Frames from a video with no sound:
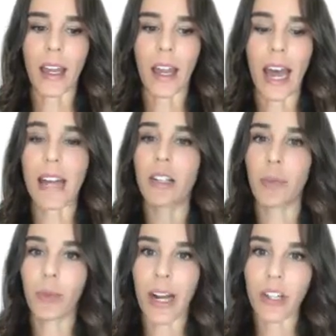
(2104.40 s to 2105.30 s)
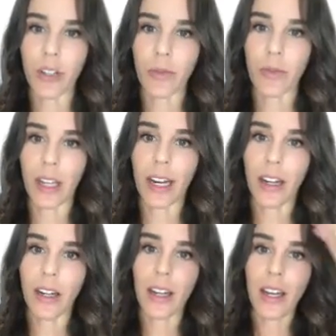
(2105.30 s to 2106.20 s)
had a depression
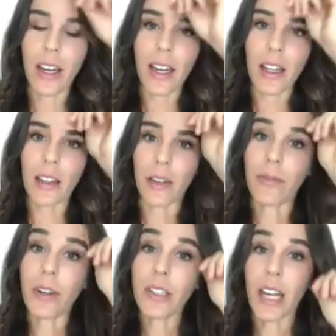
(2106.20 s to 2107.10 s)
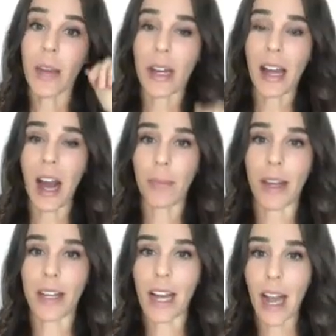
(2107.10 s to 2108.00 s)
flare, the first time it
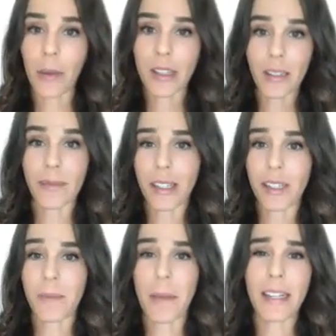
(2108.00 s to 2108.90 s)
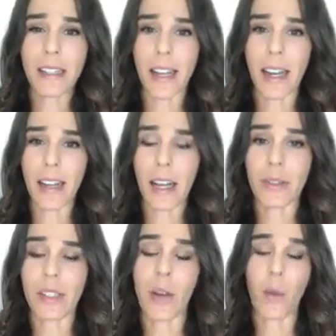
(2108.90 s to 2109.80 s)
happened, I was in a victim mindset, and I
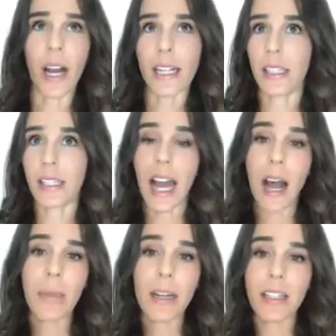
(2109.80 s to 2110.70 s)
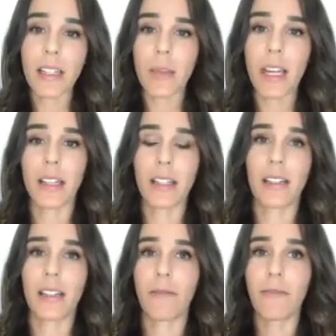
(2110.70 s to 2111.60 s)
was like, why is this happening to me? This
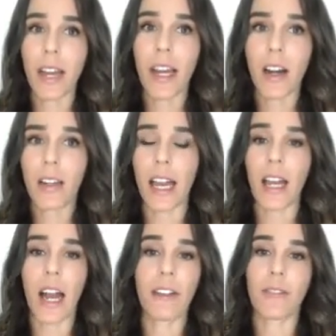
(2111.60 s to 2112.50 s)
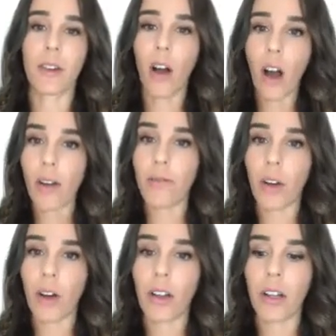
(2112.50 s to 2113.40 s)
isn't fair. Like, I feel
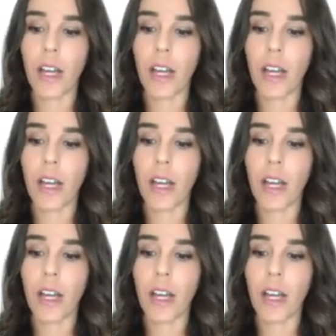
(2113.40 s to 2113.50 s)
awful.